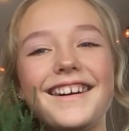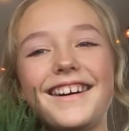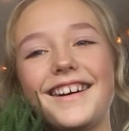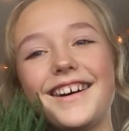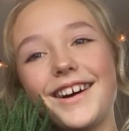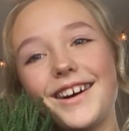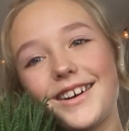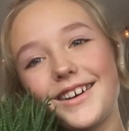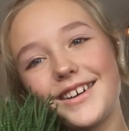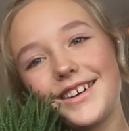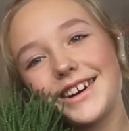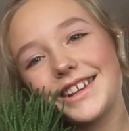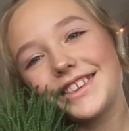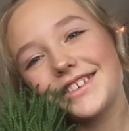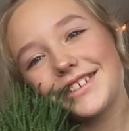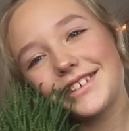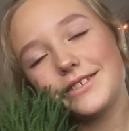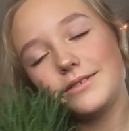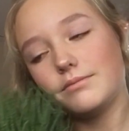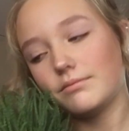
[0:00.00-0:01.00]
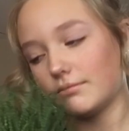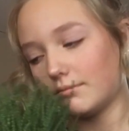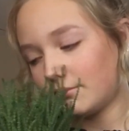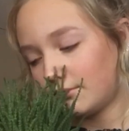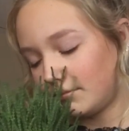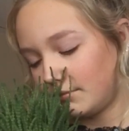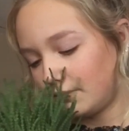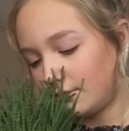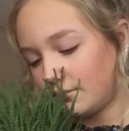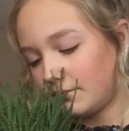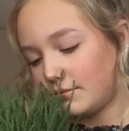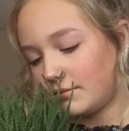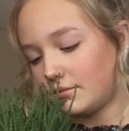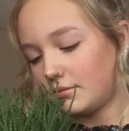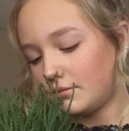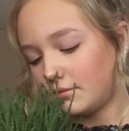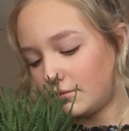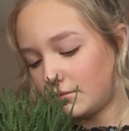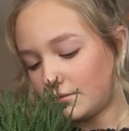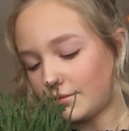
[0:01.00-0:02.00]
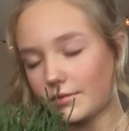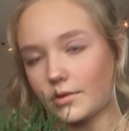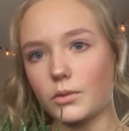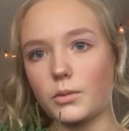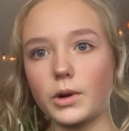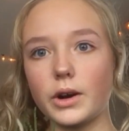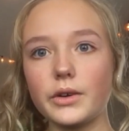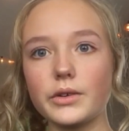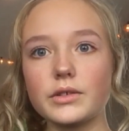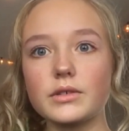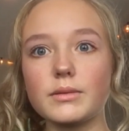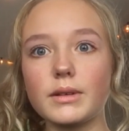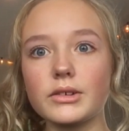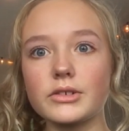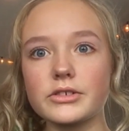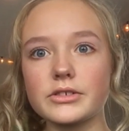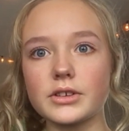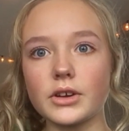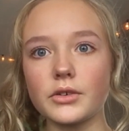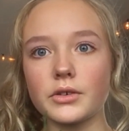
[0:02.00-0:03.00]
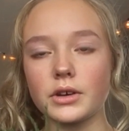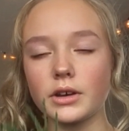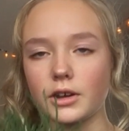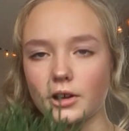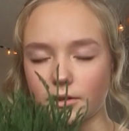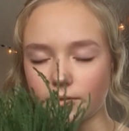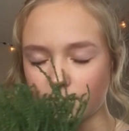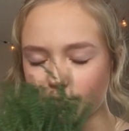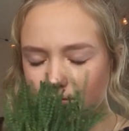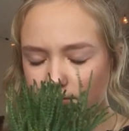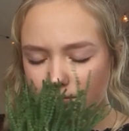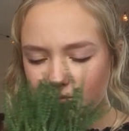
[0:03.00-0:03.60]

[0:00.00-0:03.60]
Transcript: Oh, it's a little... Whoa, it smells so good.